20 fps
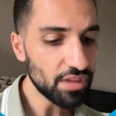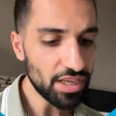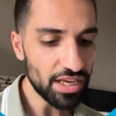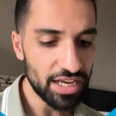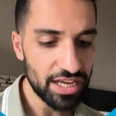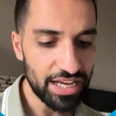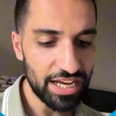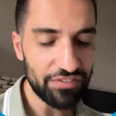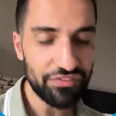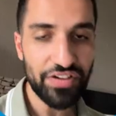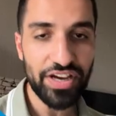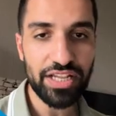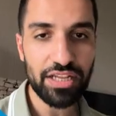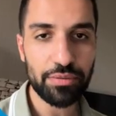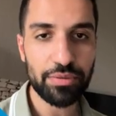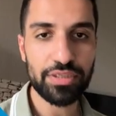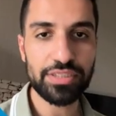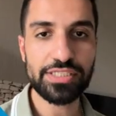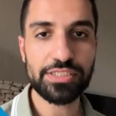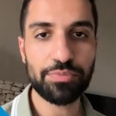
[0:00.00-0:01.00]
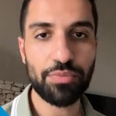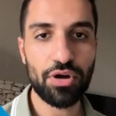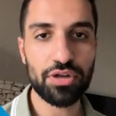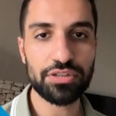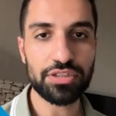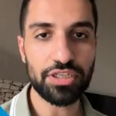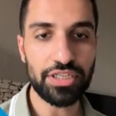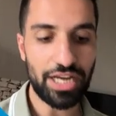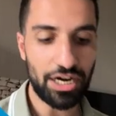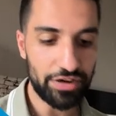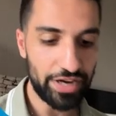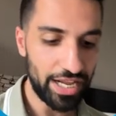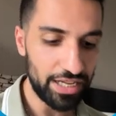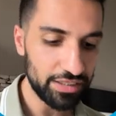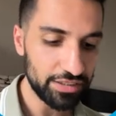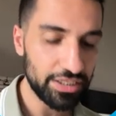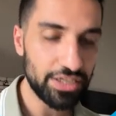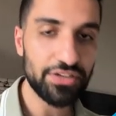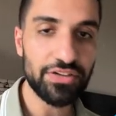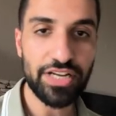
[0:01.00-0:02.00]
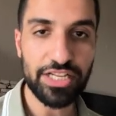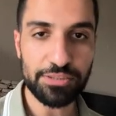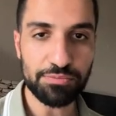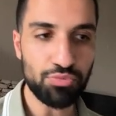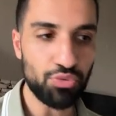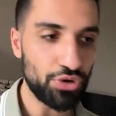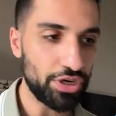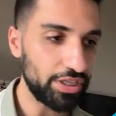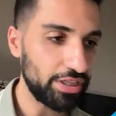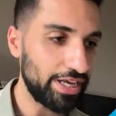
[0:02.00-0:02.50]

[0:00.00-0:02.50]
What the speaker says: an available spot in our calendar, let's book it.